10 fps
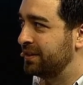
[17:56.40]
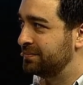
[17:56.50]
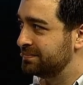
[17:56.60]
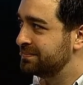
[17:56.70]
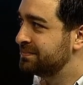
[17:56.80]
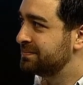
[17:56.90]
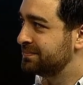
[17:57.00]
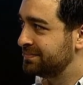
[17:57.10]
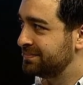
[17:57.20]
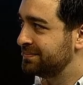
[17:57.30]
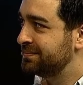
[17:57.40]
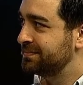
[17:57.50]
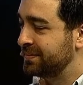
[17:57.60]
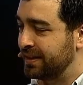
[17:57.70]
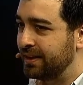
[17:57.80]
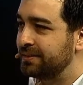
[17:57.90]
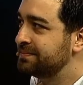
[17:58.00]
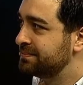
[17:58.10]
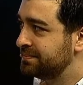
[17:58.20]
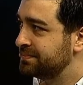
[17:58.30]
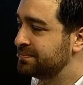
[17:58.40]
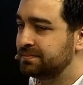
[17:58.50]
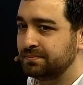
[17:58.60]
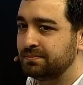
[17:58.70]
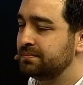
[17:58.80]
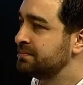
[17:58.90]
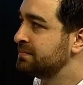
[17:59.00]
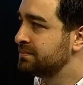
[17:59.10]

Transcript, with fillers: Toronto and Montreal are like yeah. big, big AI cities.